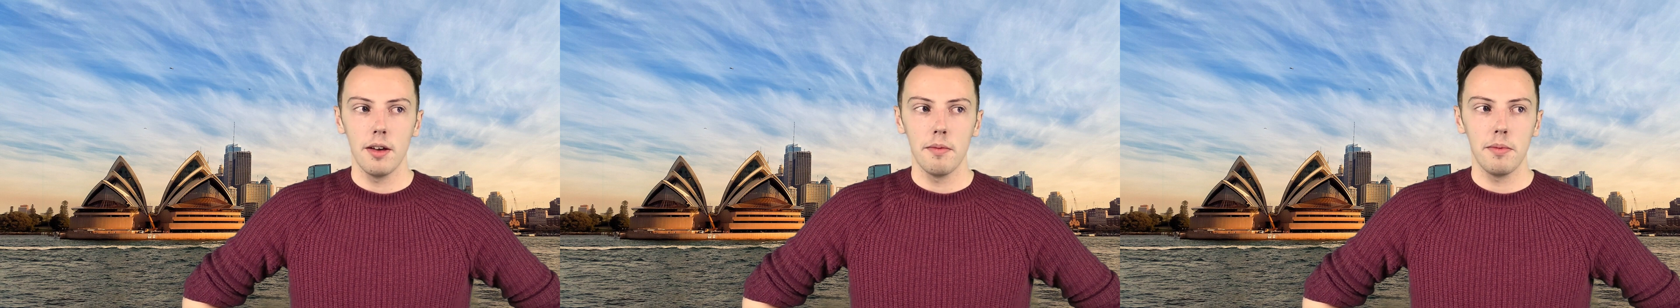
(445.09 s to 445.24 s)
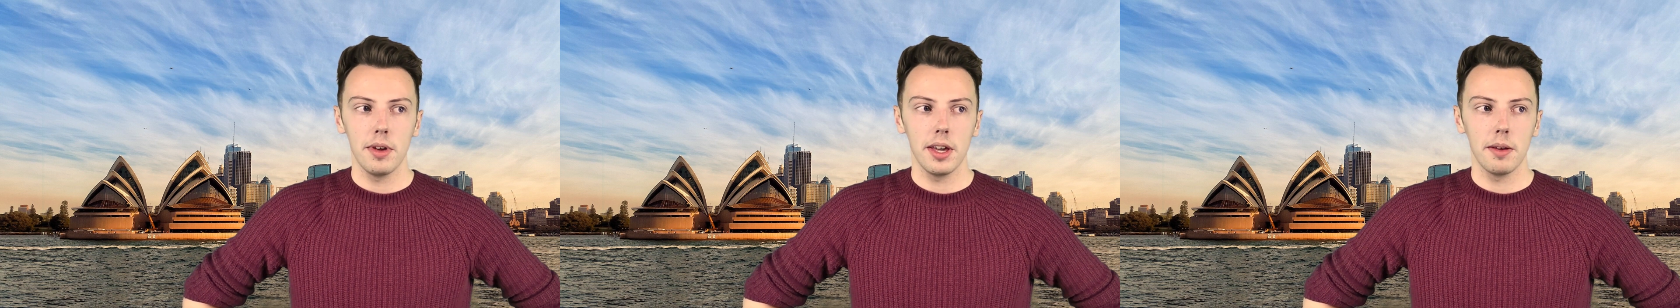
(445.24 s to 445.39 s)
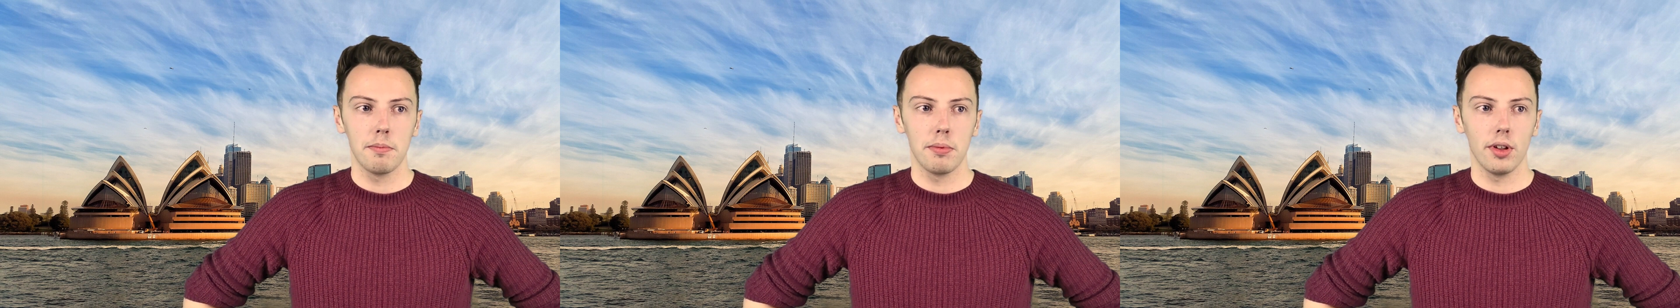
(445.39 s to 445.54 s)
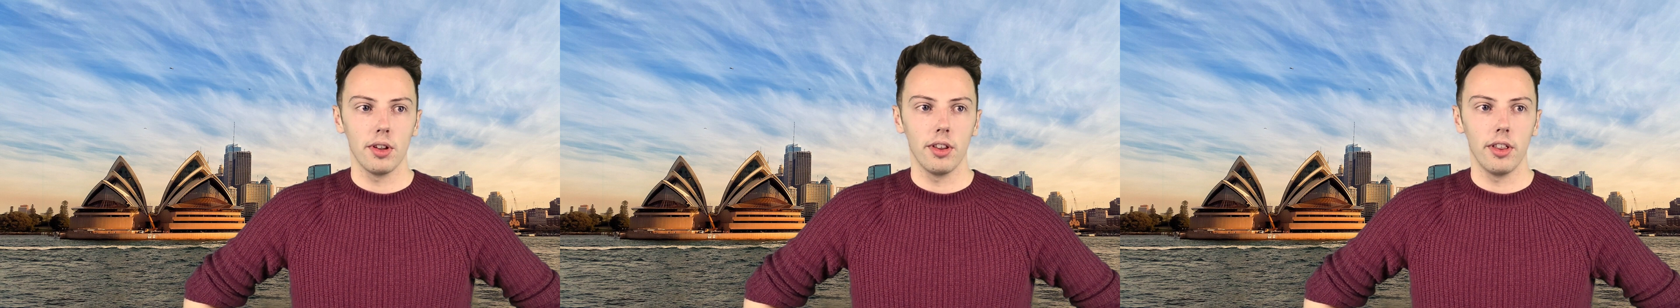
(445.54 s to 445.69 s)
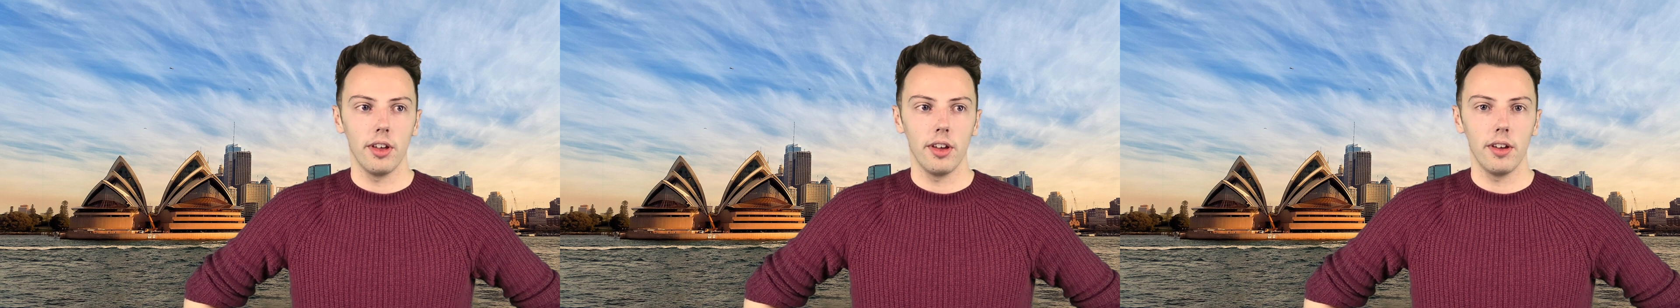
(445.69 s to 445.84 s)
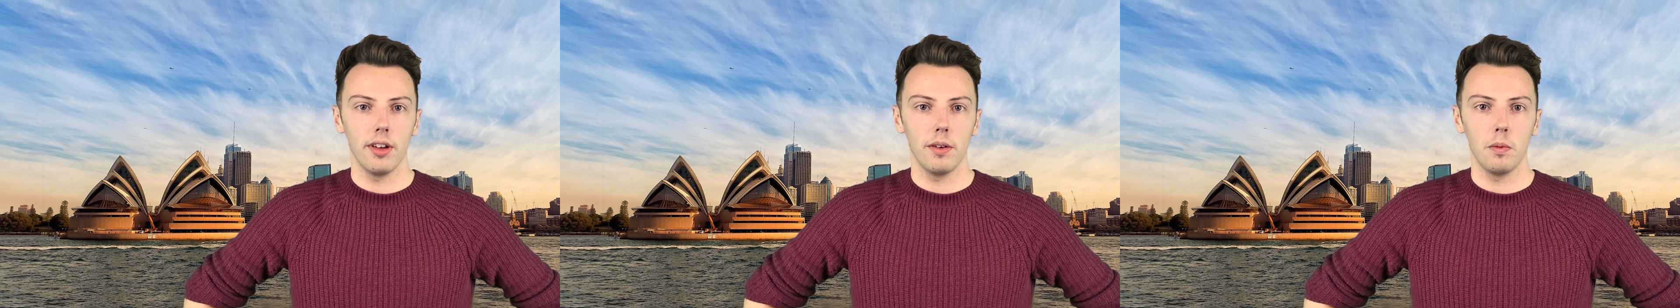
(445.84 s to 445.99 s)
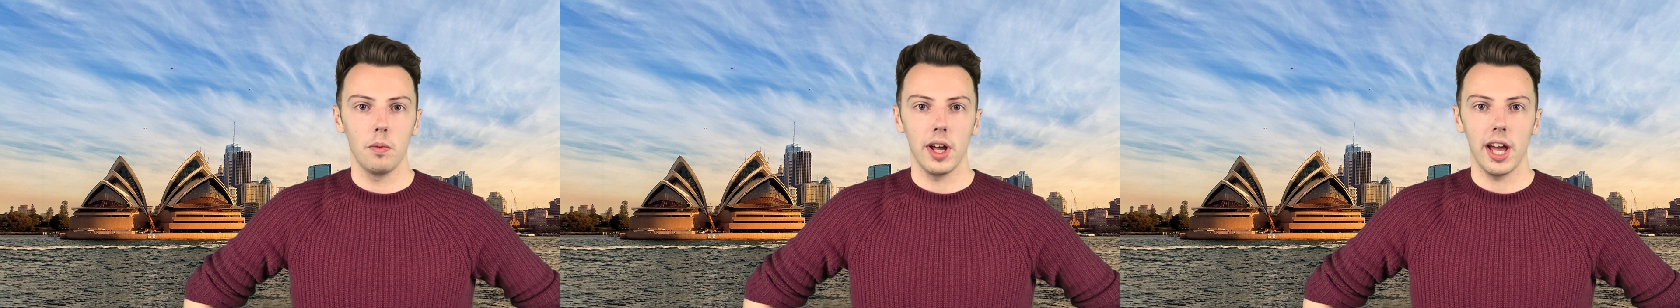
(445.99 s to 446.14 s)
people
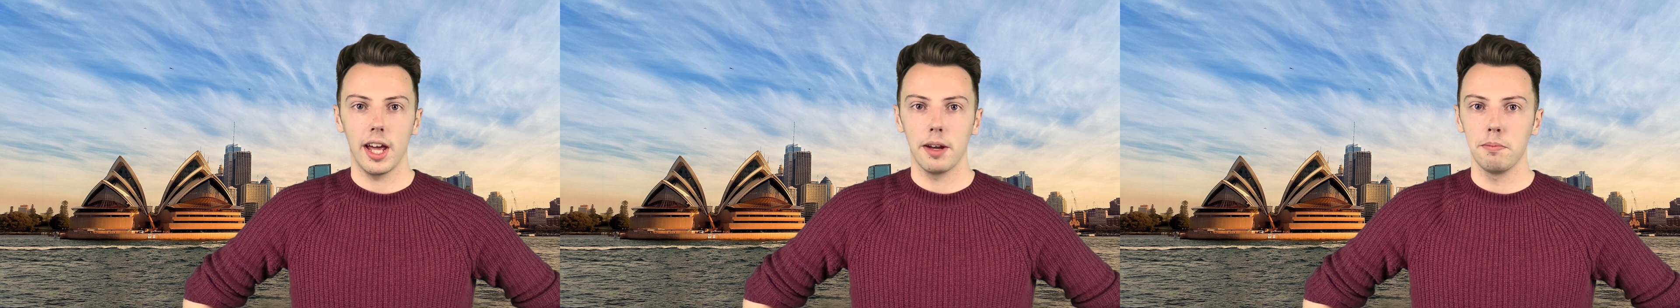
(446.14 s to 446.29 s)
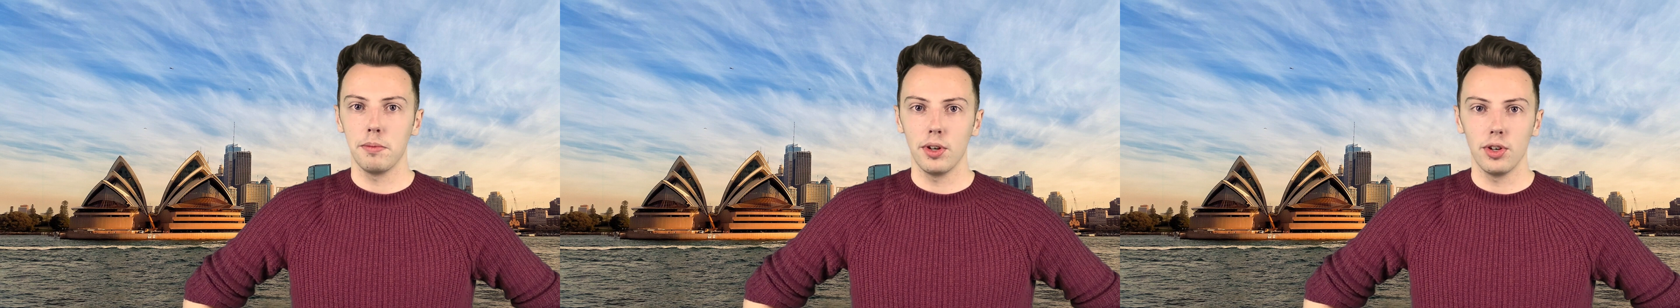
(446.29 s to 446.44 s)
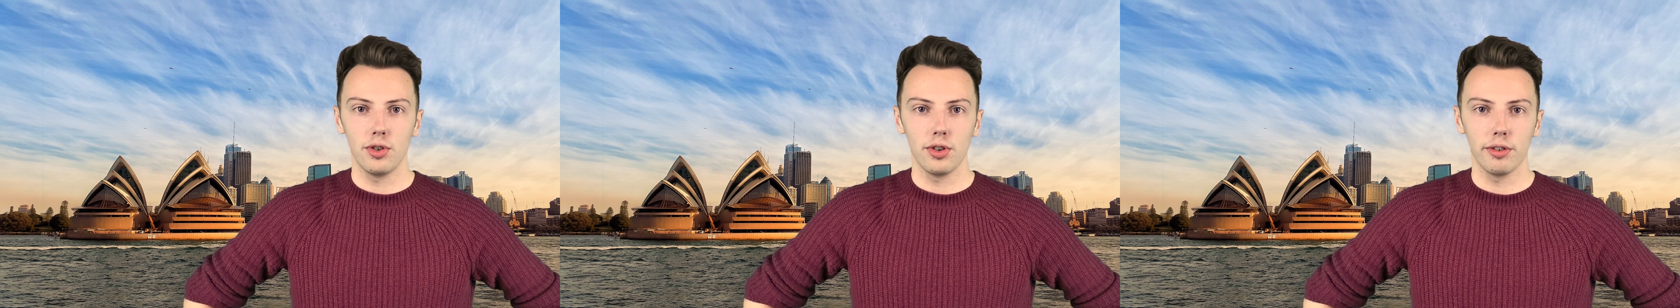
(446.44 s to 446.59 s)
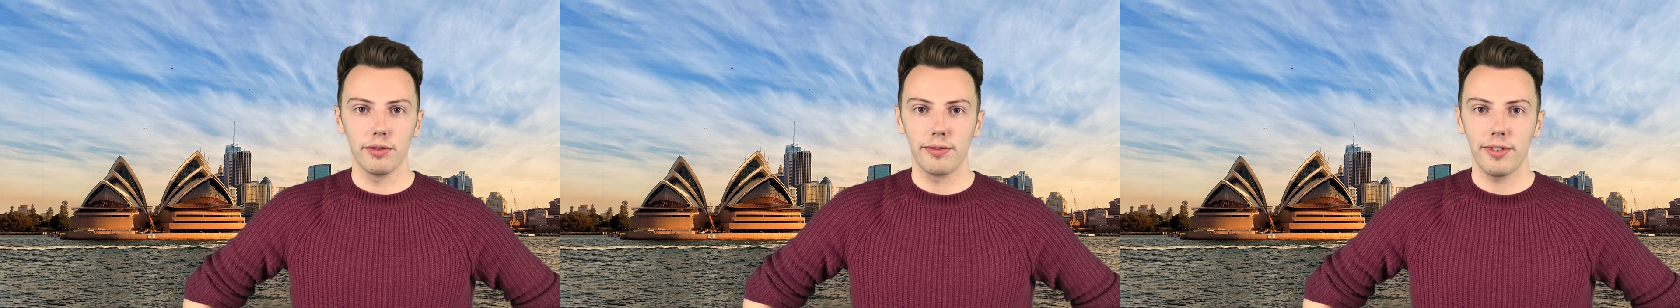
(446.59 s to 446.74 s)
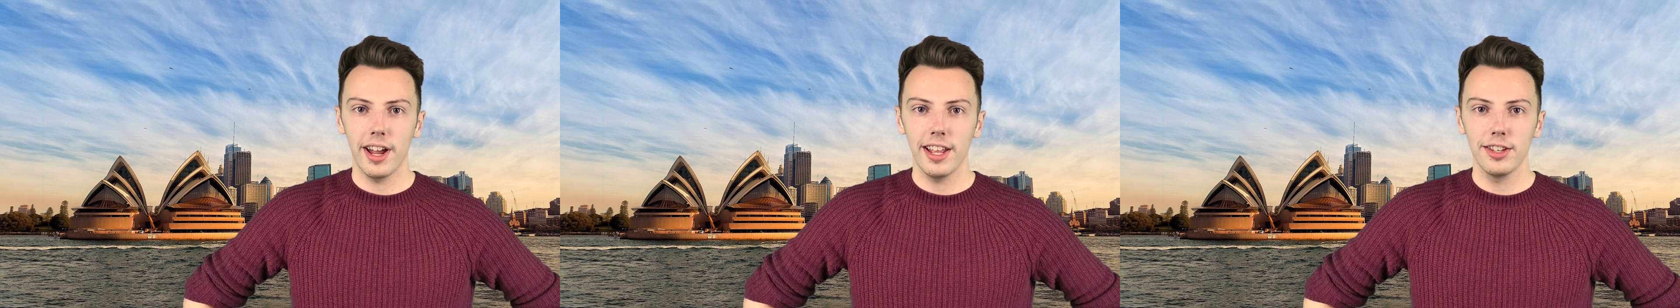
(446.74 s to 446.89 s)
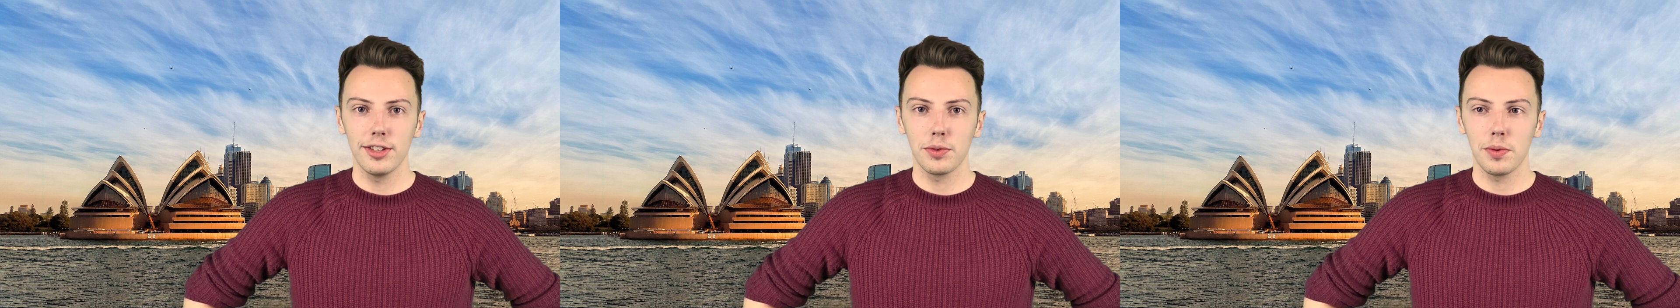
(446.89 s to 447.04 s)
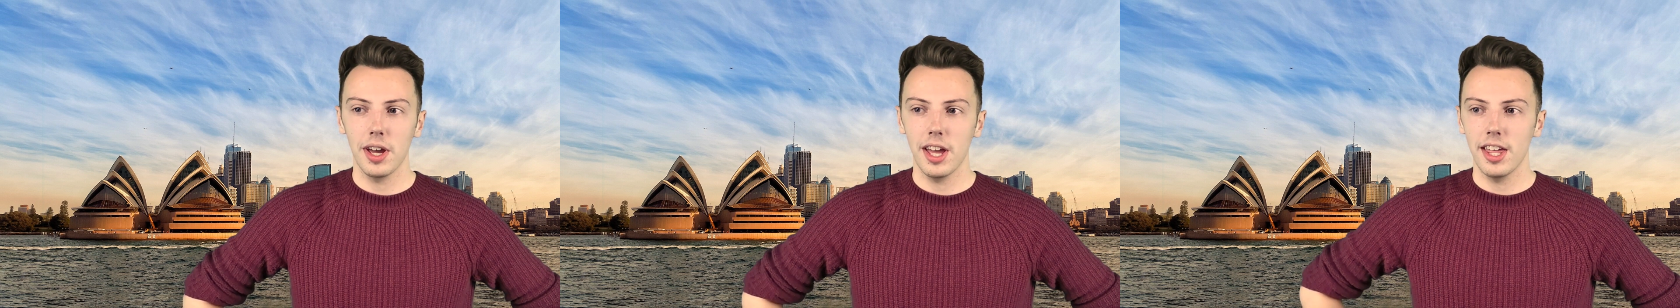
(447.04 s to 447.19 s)
that we had mutual
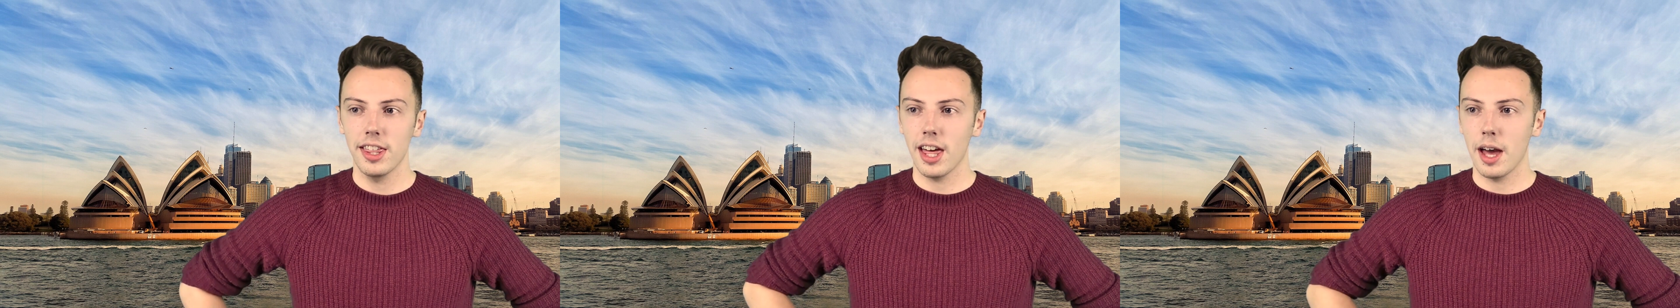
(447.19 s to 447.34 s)
friends with.